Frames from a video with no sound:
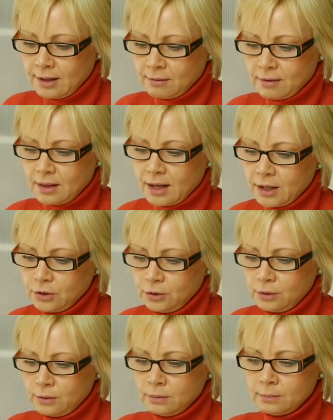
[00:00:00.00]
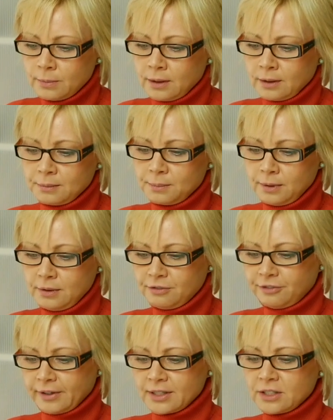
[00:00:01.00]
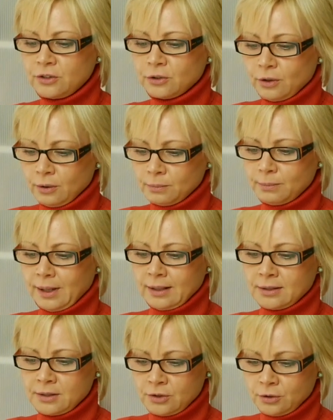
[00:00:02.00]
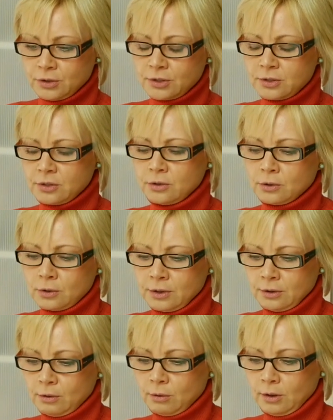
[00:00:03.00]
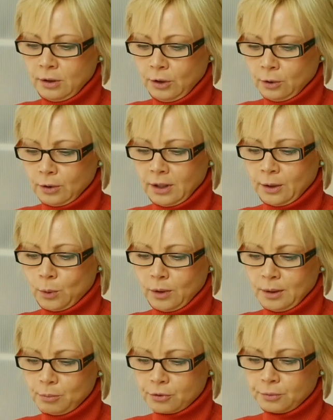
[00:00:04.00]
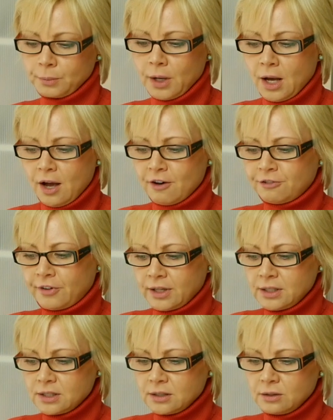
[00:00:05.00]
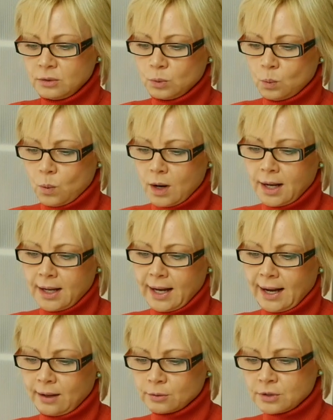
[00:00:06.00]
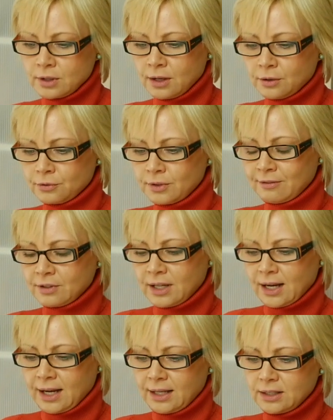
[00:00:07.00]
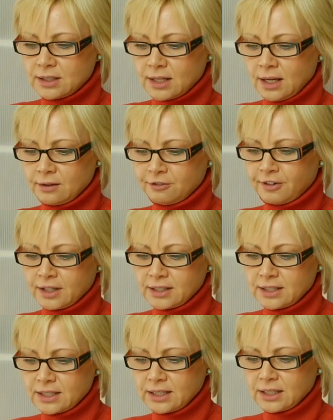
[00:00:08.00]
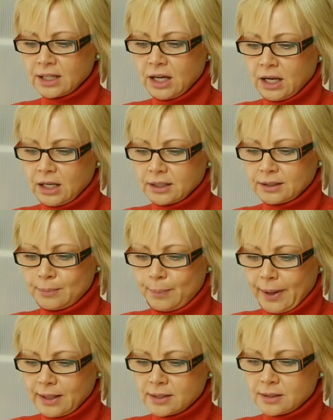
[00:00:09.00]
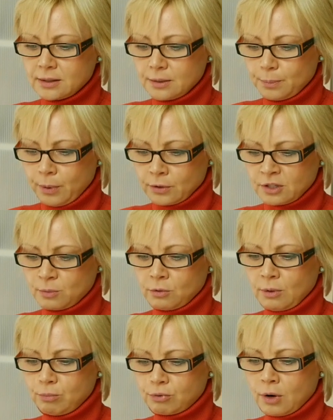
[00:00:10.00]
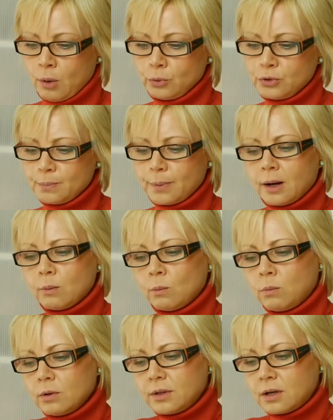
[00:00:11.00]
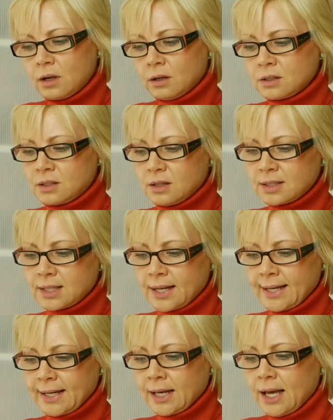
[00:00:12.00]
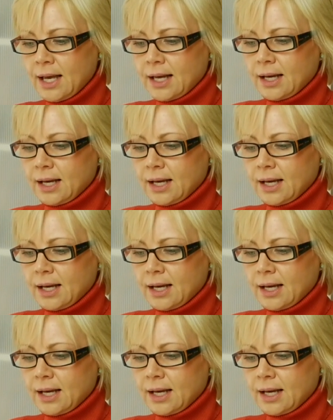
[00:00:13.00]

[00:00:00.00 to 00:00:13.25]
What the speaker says: out there, you might be finding your own balance, your equilibrium, finding the way how to kind of navigate and finding the best possible approach. But what the cards are saying,